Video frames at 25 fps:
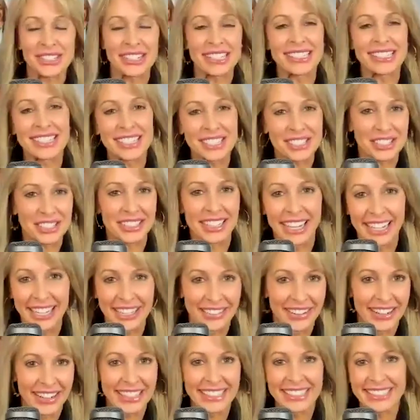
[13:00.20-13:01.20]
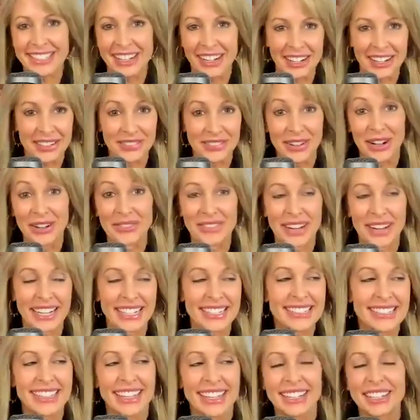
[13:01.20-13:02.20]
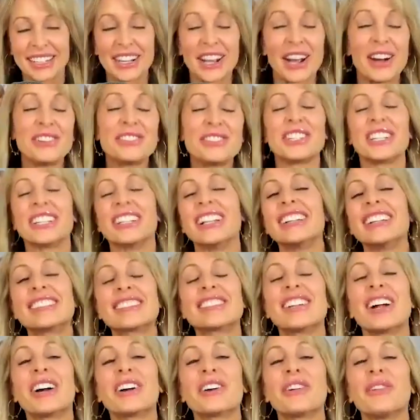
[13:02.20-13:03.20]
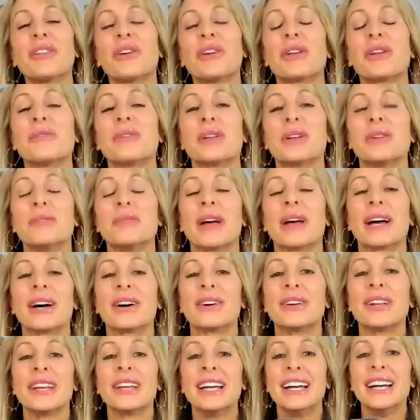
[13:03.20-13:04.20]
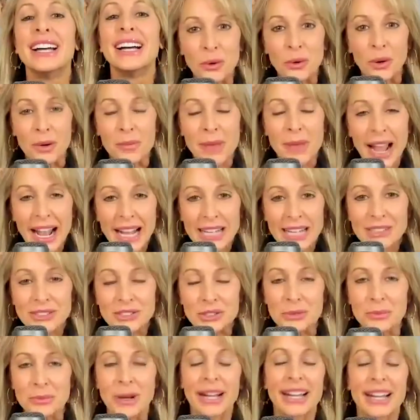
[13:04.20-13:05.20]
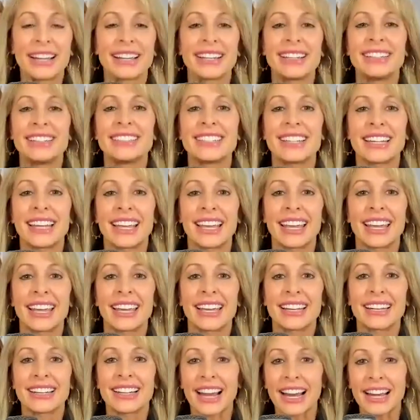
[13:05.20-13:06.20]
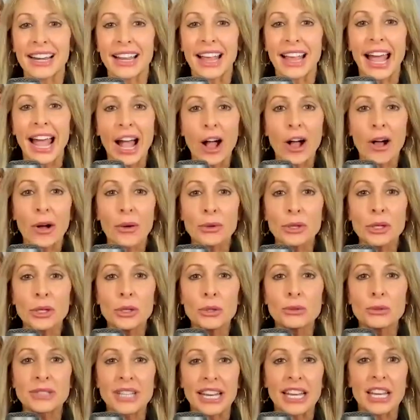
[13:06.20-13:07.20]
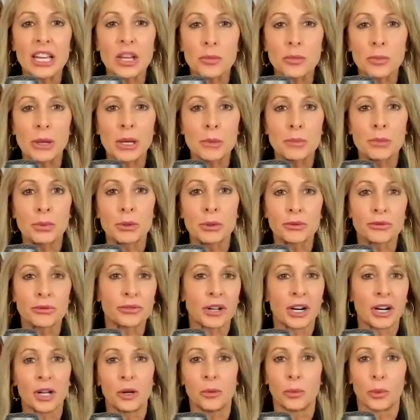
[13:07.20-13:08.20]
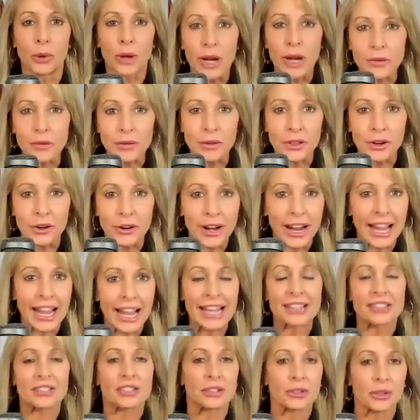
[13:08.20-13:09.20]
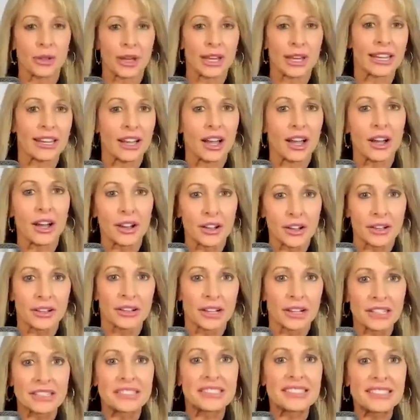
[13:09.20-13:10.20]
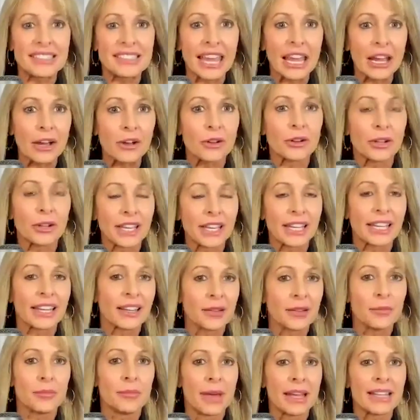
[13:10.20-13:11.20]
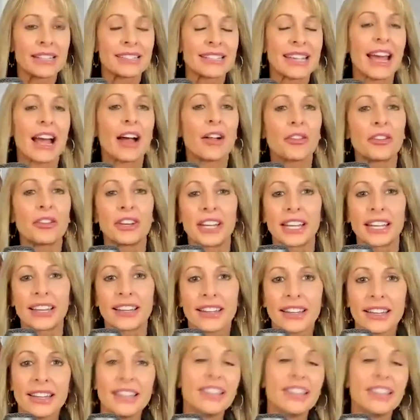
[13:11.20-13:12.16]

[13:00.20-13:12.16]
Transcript: to transition anyway to talk about mindset and coaching, let's talk a little bit about your mastermind and kind of how you take people from wherever they're at to like a scaling mentality.